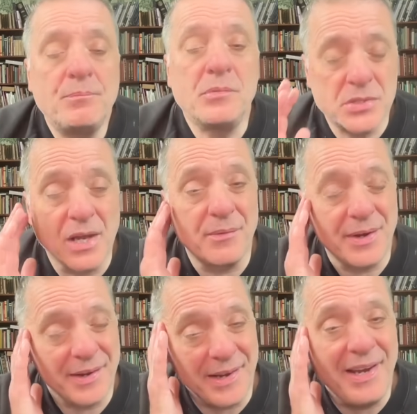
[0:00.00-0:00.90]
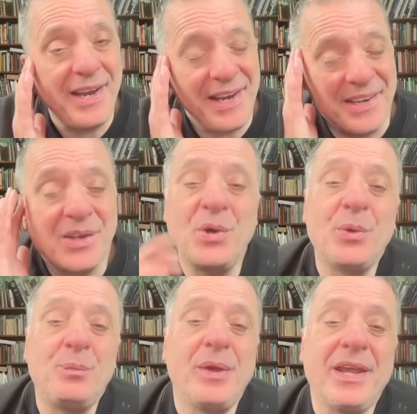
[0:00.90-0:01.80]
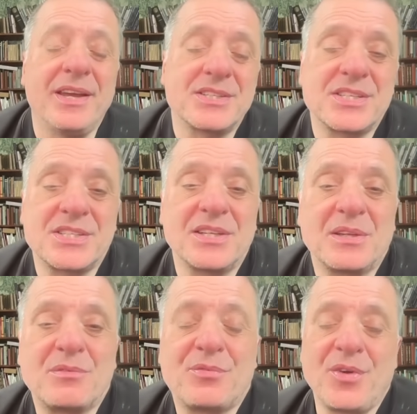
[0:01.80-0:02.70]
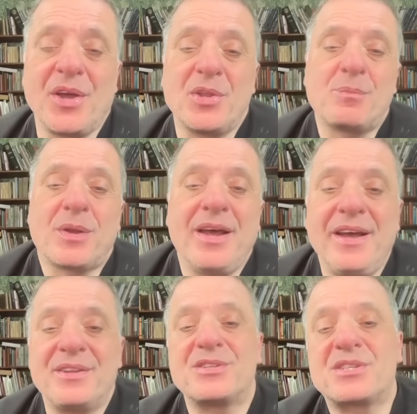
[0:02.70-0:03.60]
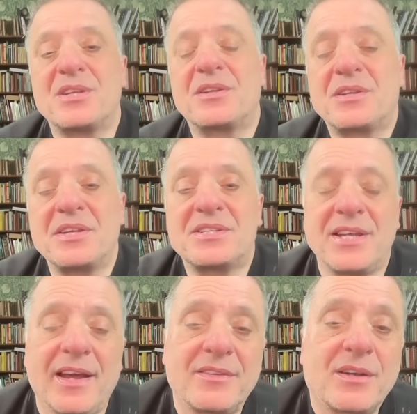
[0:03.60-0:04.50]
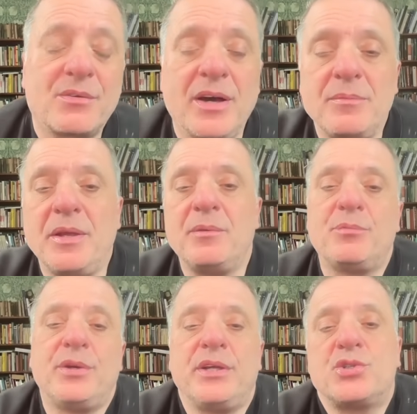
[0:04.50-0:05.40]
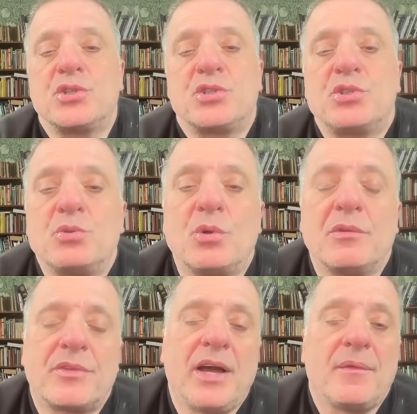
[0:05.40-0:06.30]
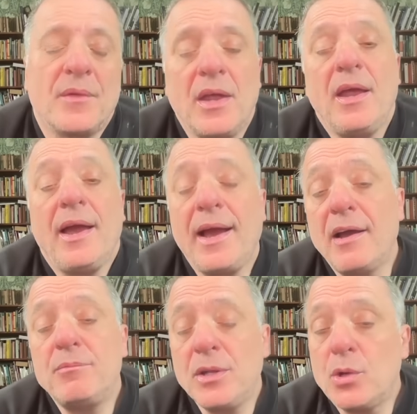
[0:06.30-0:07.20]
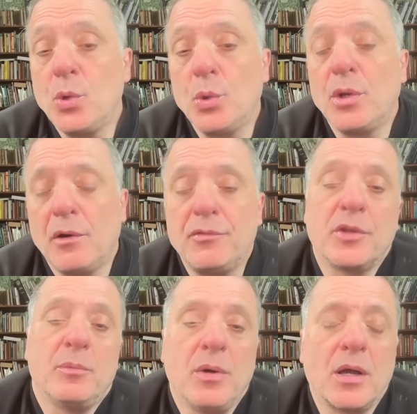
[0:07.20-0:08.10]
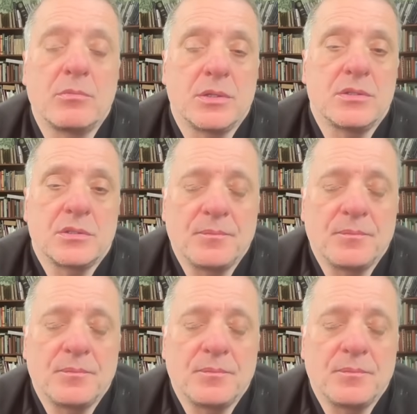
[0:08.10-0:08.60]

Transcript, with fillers: So it could be, as I said, that further plans to attack the Crimean Bridge and to do all of that have been called off for the moment.